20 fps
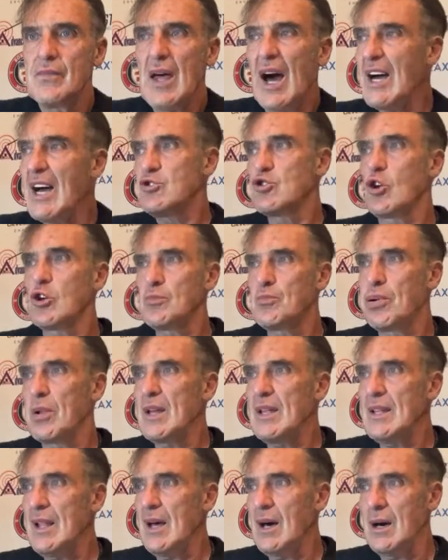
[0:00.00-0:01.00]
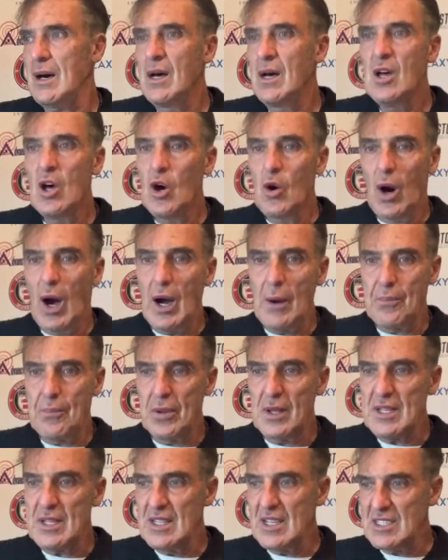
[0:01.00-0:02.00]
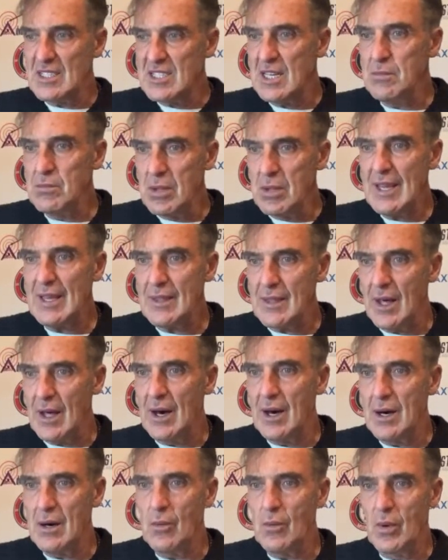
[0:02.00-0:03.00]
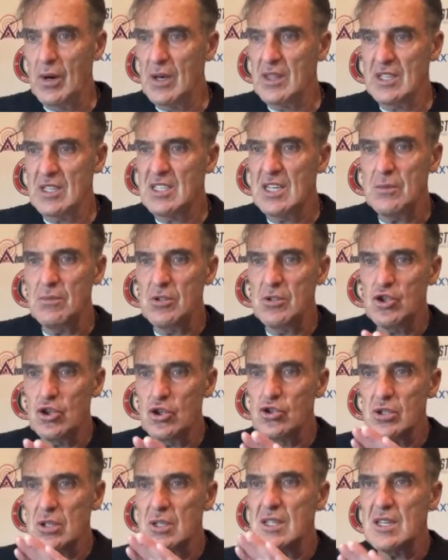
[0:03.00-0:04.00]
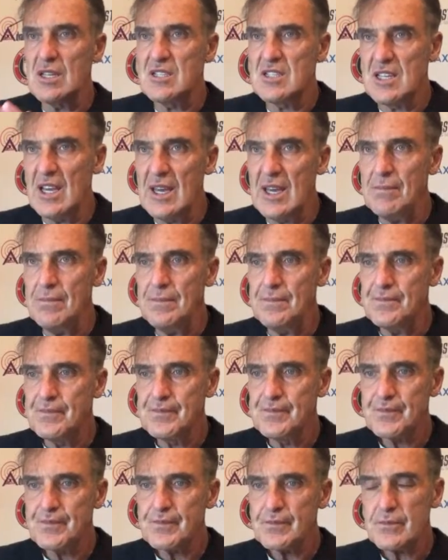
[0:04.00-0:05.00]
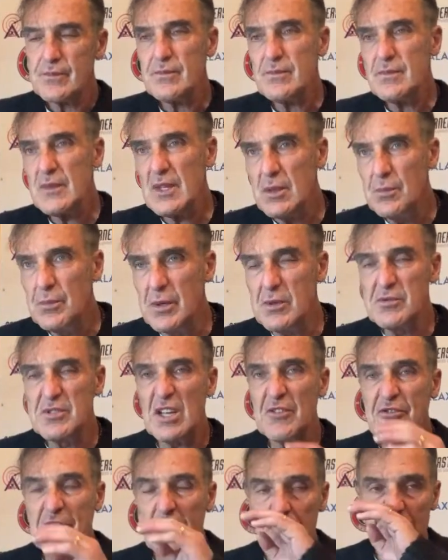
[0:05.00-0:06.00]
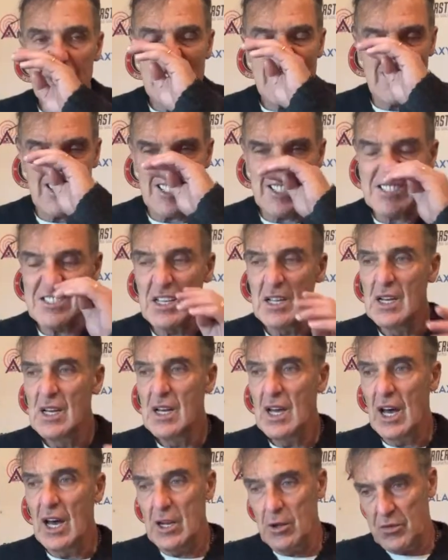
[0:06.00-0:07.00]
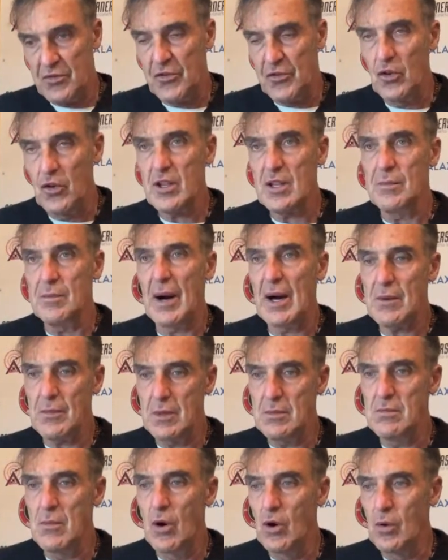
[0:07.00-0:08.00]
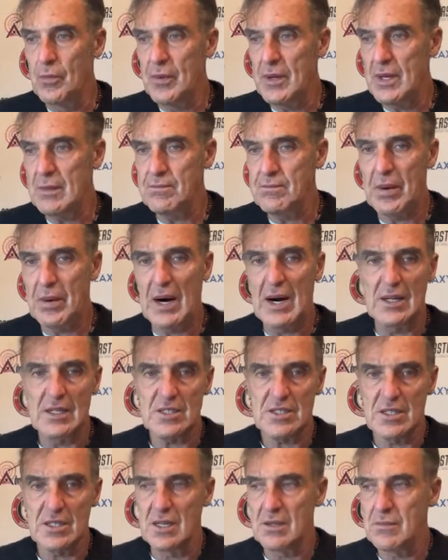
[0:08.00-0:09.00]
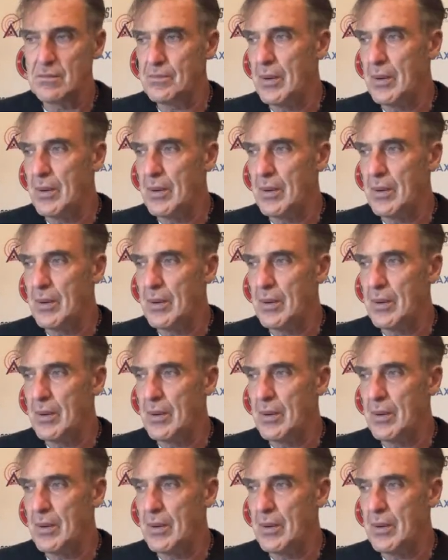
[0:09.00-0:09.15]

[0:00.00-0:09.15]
I enjoyed playing that. I played in a team like that where the team was usually the same, but it was different reasons. And it was 4 at the back with Mowbray and Pallister and